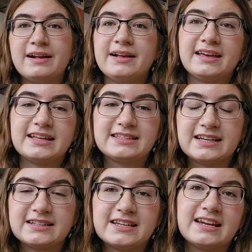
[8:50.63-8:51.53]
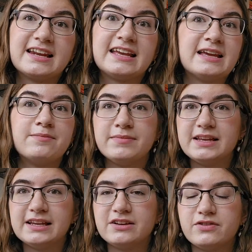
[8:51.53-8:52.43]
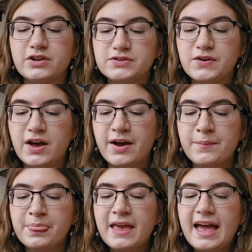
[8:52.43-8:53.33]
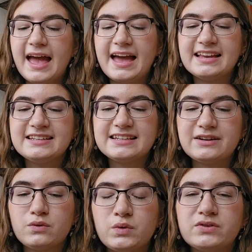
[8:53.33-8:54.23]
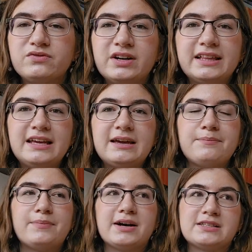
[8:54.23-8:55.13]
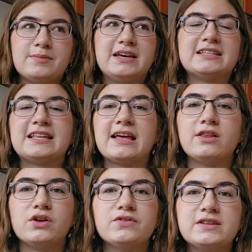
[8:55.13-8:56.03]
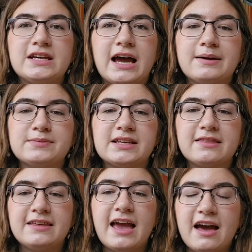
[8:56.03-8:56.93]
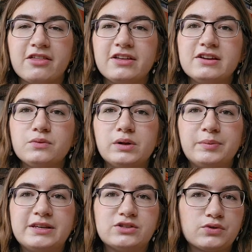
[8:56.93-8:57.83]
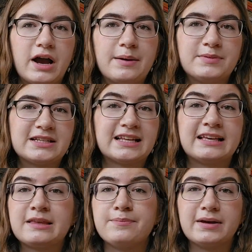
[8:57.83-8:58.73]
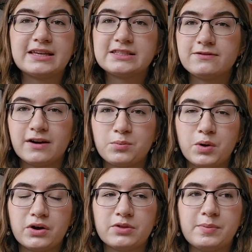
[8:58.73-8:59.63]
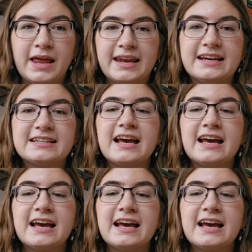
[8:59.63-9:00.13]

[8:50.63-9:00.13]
gets sucked in and he immediately falls for her. And what really bugs me is that a lot of the times the athlete will be described as like the biggest fuckboy on the planet,